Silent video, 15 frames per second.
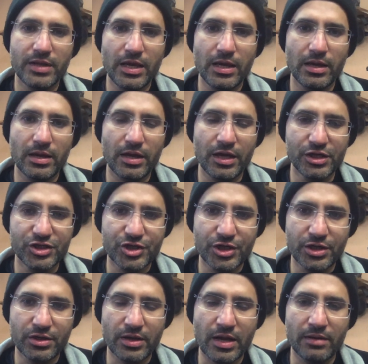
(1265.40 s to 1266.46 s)
the
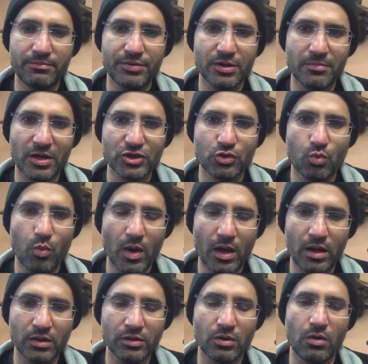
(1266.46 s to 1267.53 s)
engine and pretty much
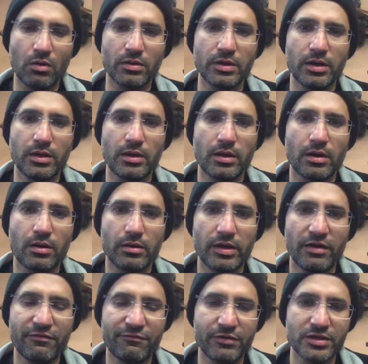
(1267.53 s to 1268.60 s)
weld all the
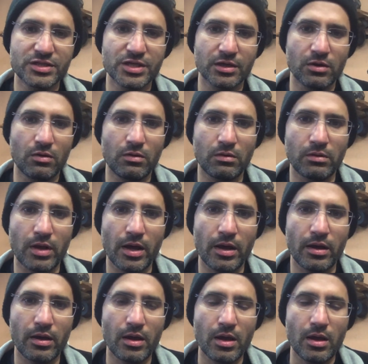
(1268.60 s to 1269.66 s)
every single
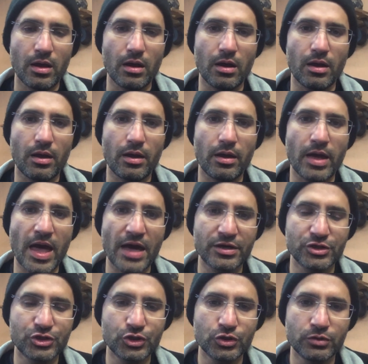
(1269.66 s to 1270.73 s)
header
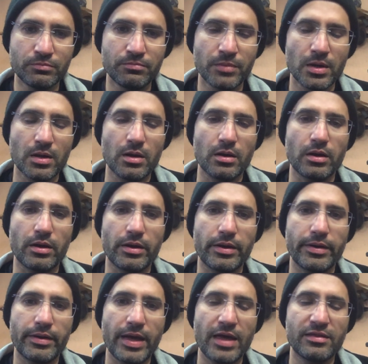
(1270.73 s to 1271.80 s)
tube,
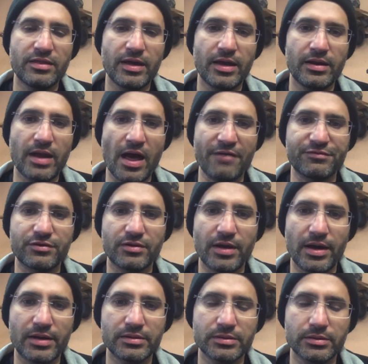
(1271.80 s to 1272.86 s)
and then after
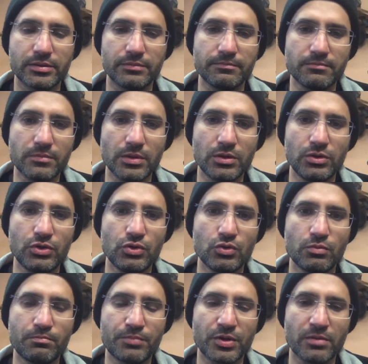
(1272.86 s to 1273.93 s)
that
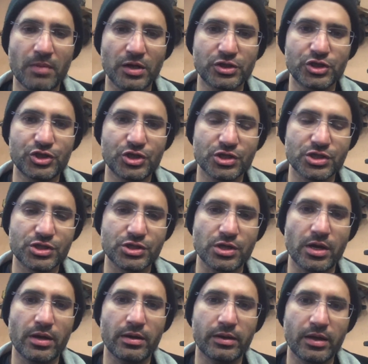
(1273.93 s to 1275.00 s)
you pretty much just
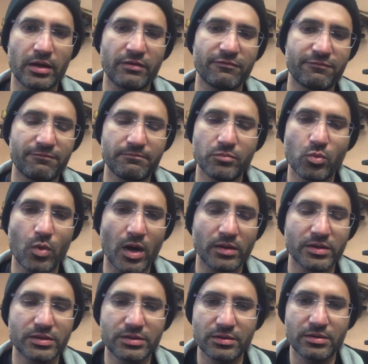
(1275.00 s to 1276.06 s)
kind of weld
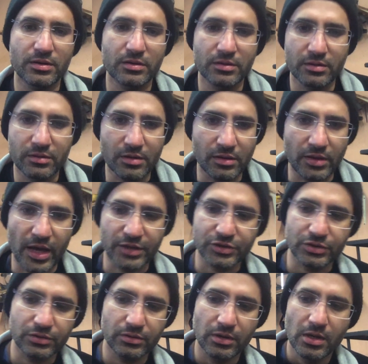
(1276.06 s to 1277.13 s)
it to the
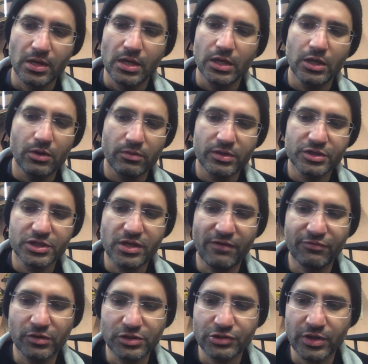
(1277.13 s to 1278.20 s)
collector. You know, there's
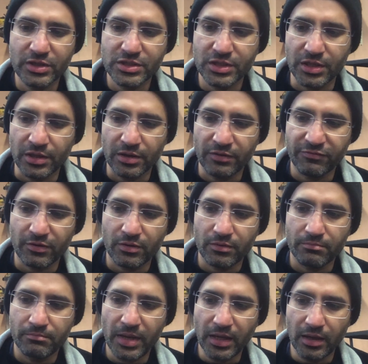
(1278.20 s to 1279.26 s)
several tricks here for
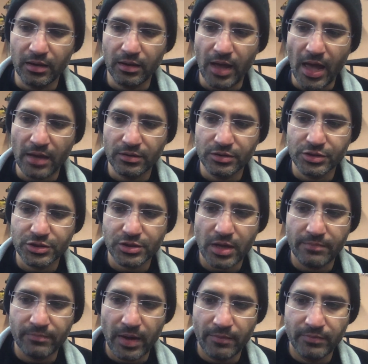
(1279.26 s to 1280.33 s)
making headers.
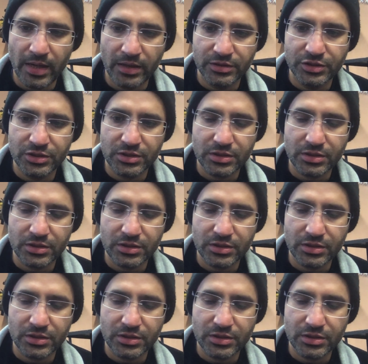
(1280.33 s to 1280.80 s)
I'm not